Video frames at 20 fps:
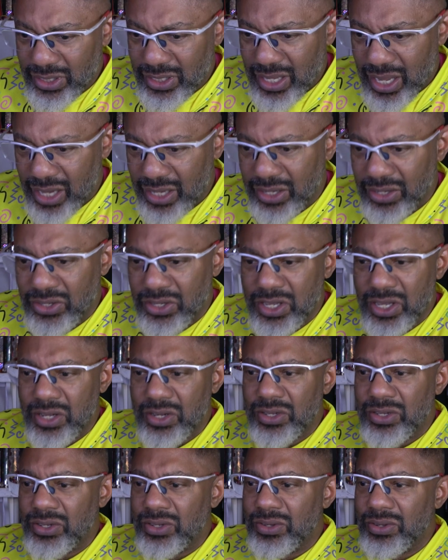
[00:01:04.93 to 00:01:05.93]
I could get
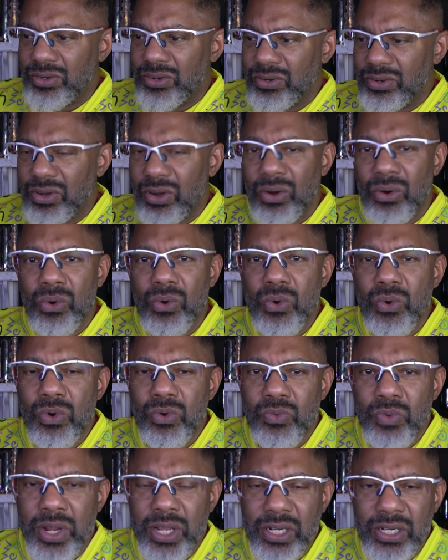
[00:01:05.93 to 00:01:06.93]
a
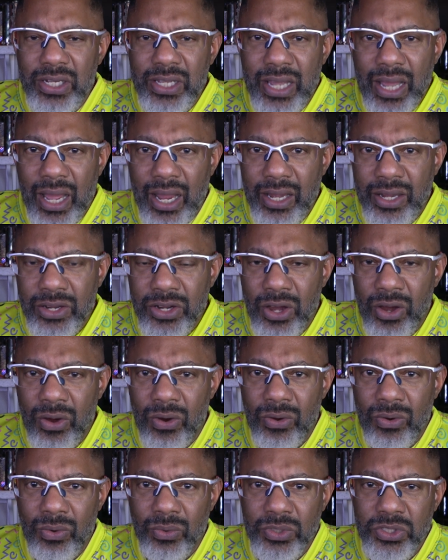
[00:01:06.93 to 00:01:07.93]
old wrinkly hot
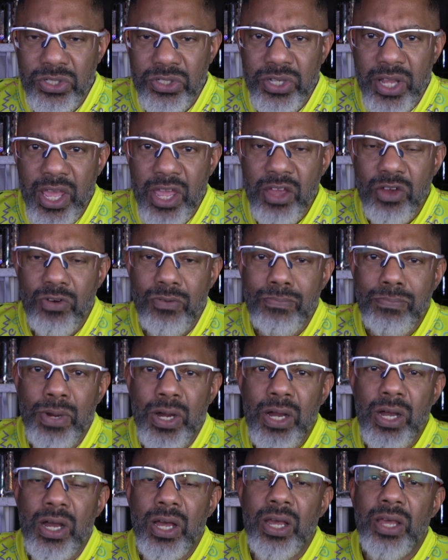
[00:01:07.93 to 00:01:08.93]
dog on a stale
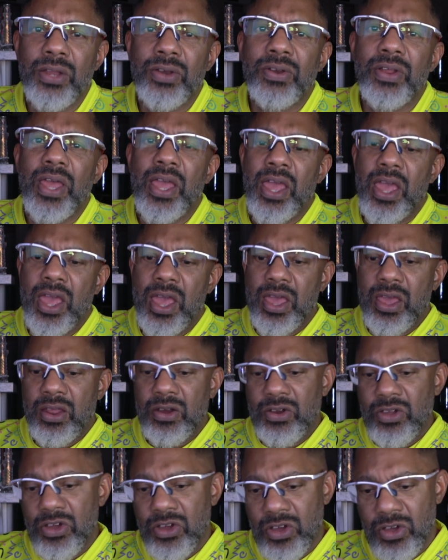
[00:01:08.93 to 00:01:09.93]
bun
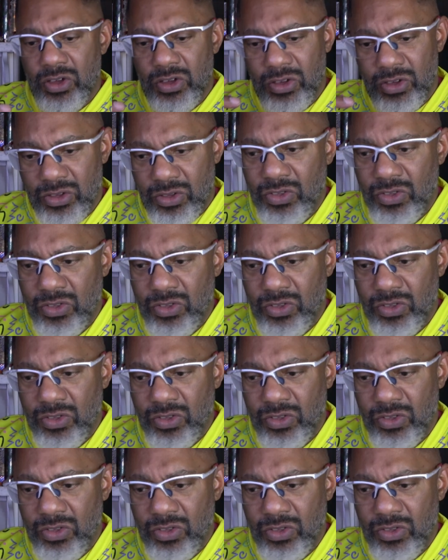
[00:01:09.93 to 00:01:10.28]
and a